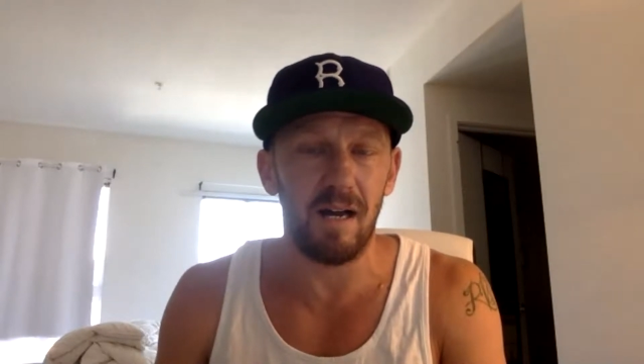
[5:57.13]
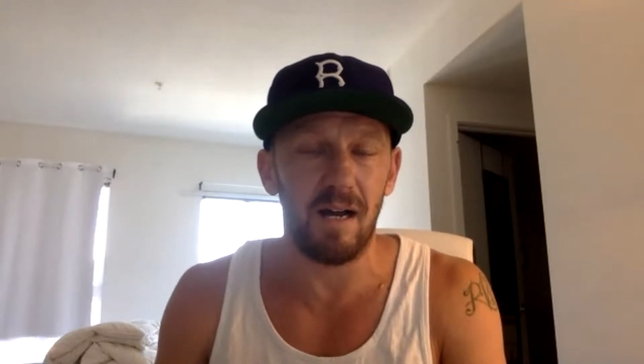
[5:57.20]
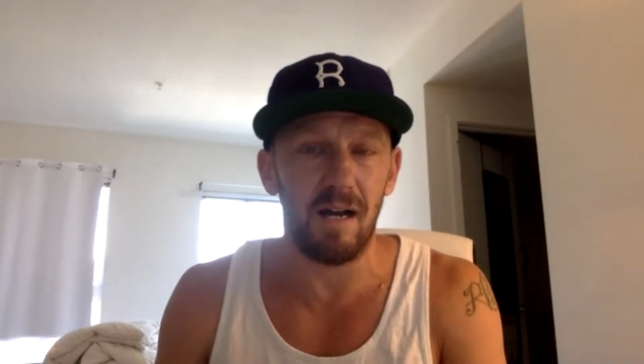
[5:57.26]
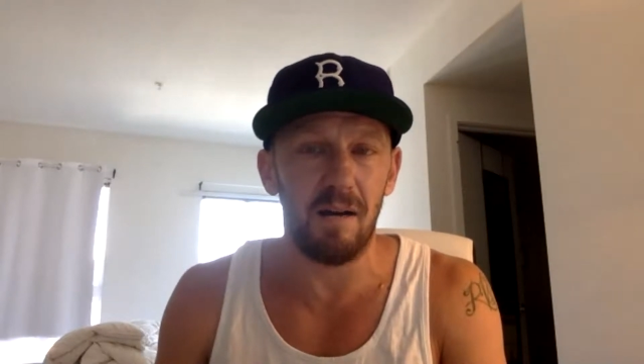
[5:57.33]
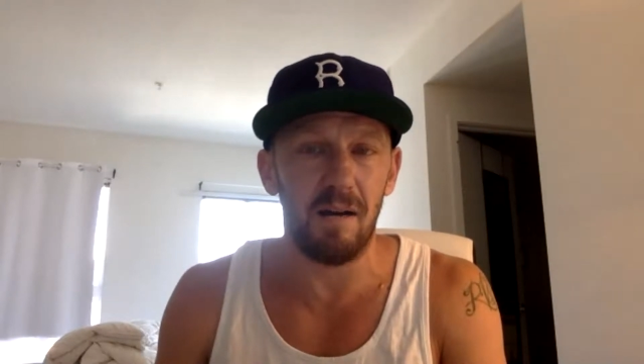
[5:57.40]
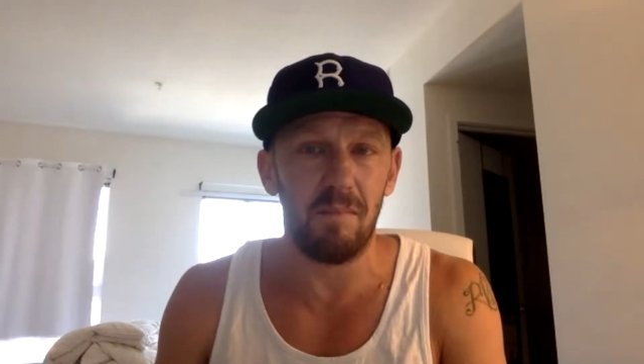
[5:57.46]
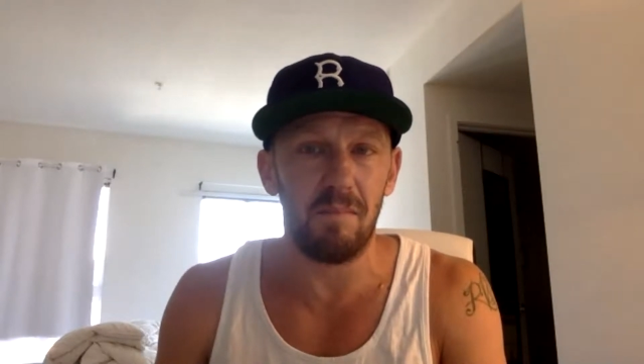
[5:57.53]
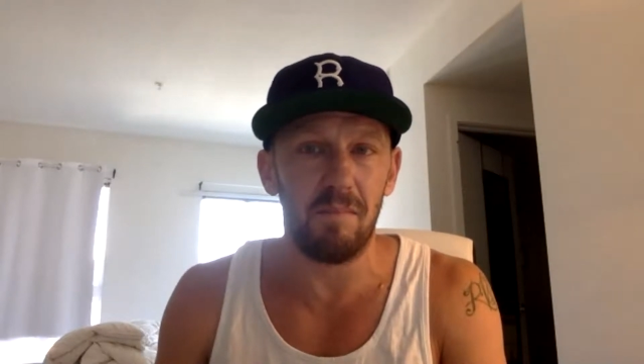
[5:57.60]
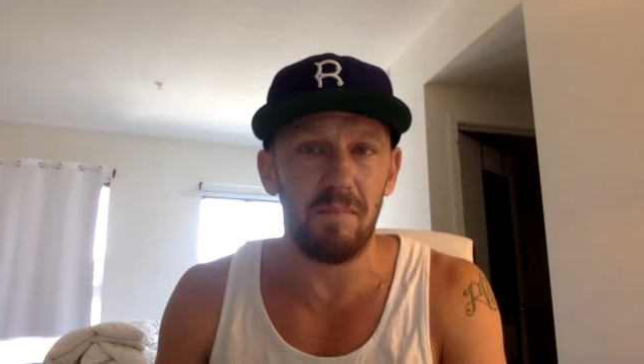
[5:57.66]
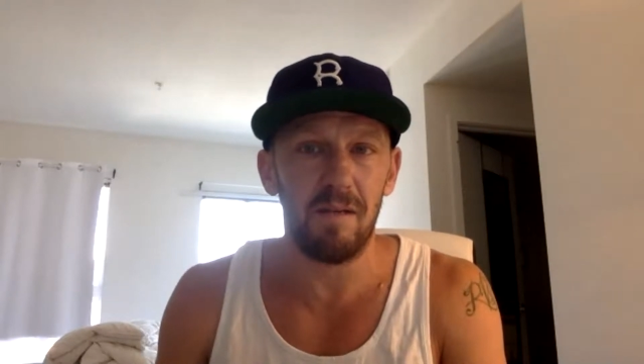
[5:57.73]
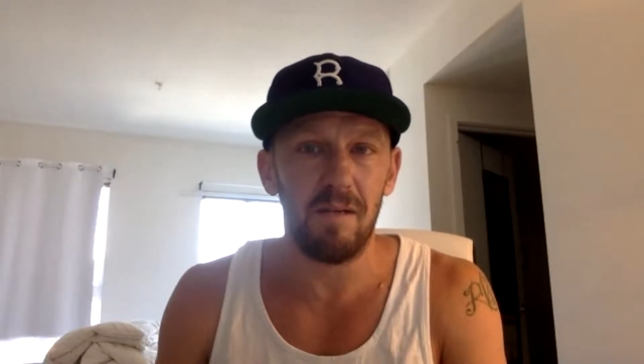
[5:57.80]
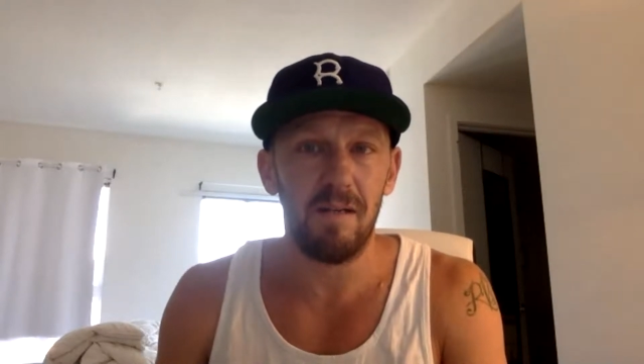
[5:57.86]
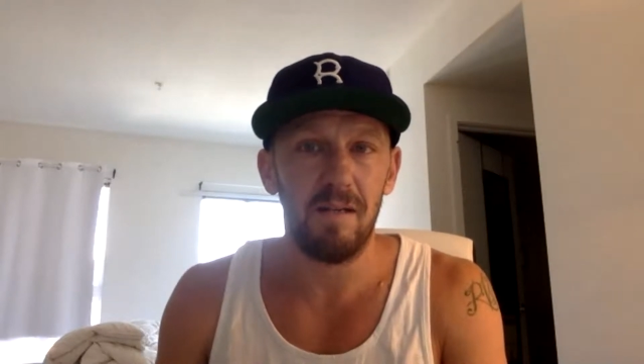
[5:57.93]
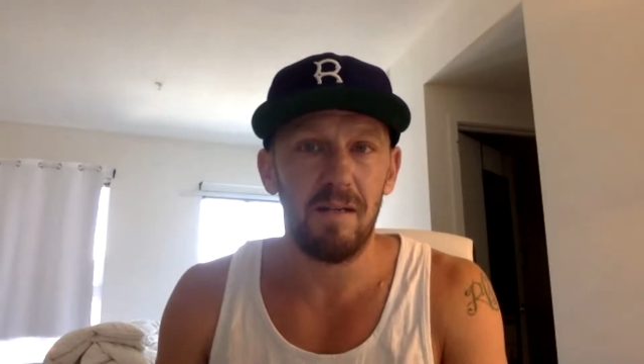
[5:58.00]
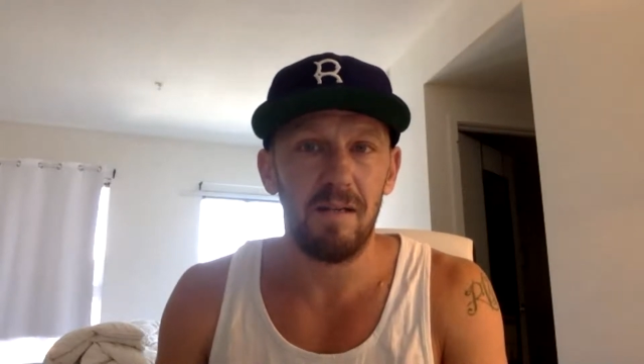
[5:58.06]
Um,
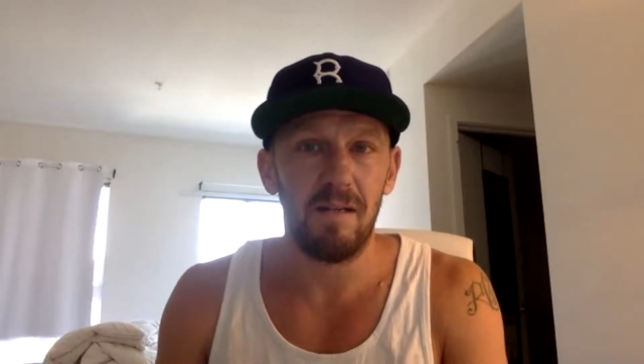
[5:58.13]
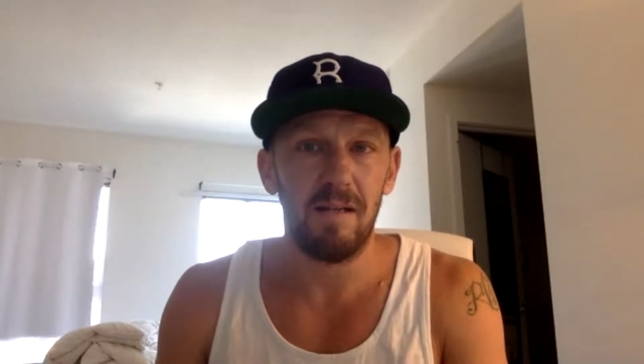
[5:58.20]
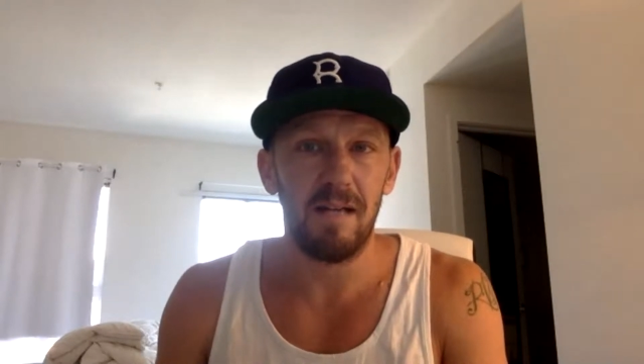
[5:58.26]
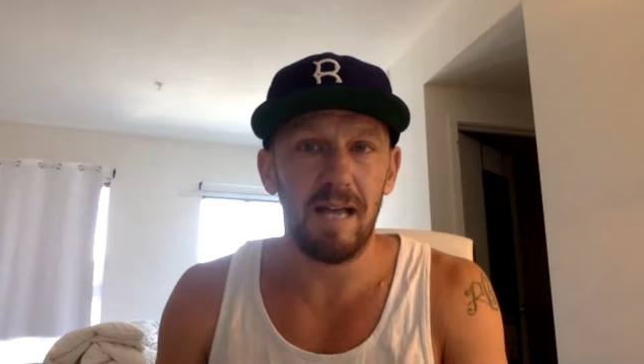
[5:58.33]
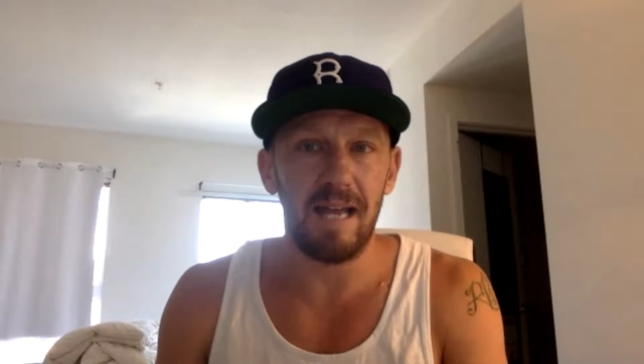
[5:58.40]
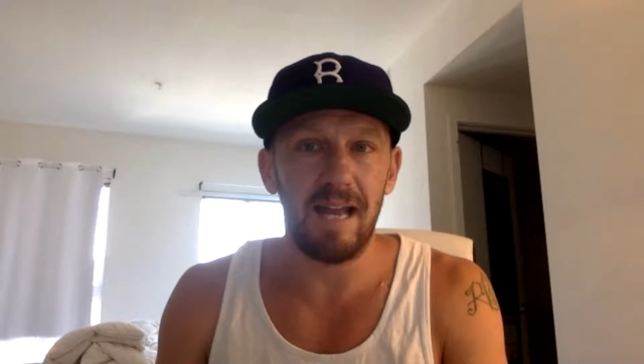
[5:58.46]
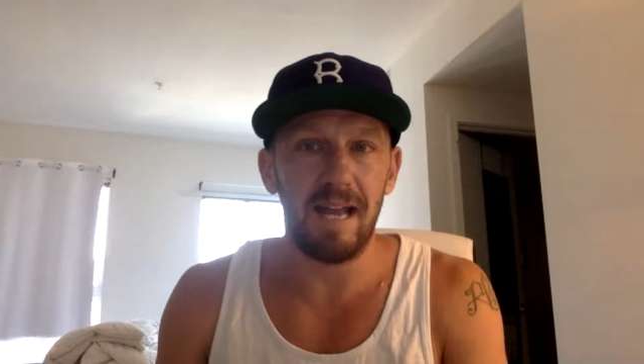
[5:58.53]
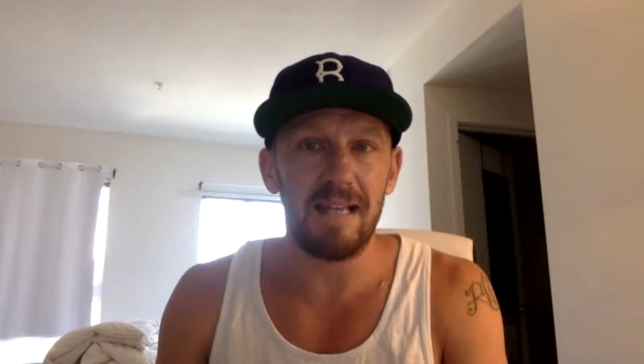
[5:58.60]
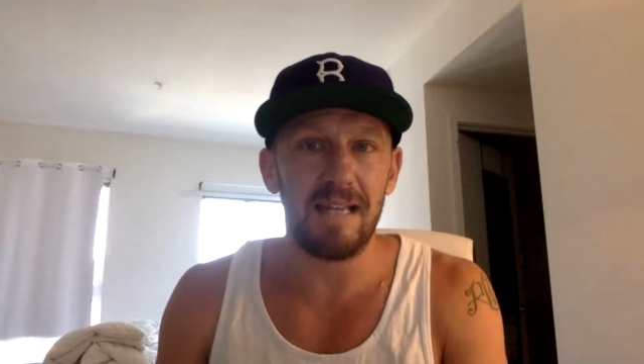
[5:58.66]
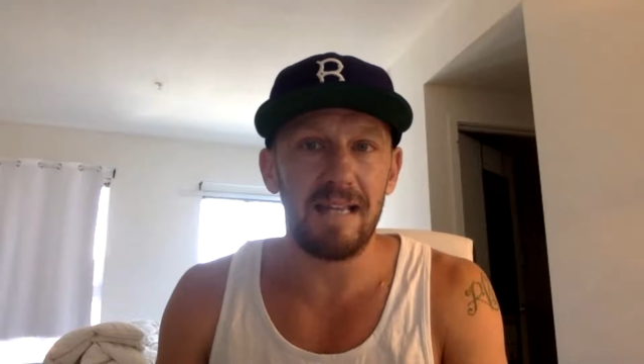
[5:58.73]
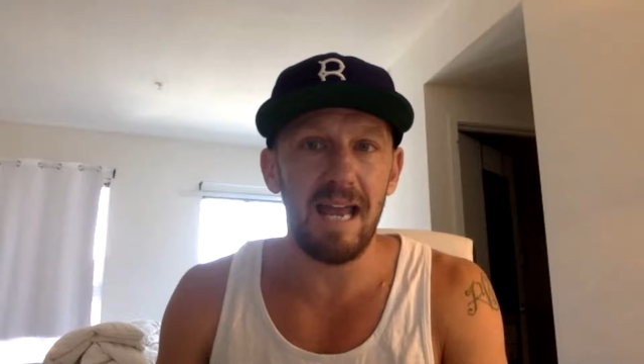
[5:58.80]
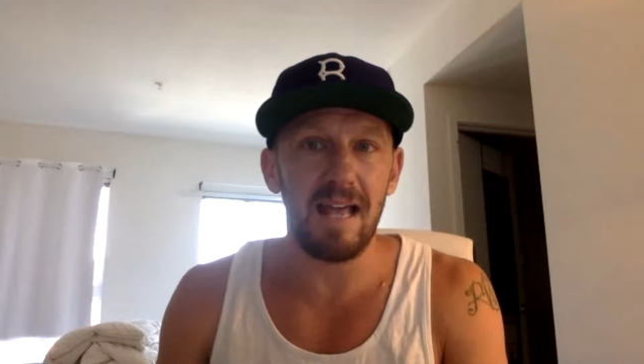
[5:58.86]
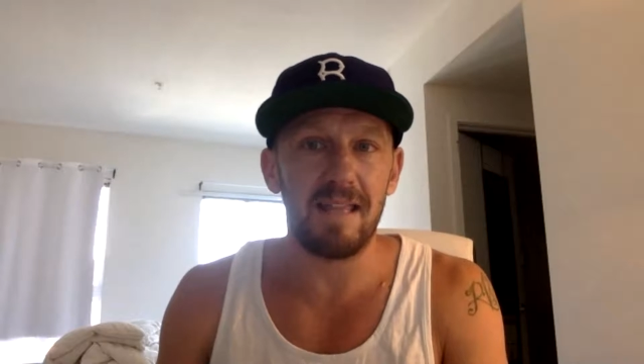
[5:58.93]
and again,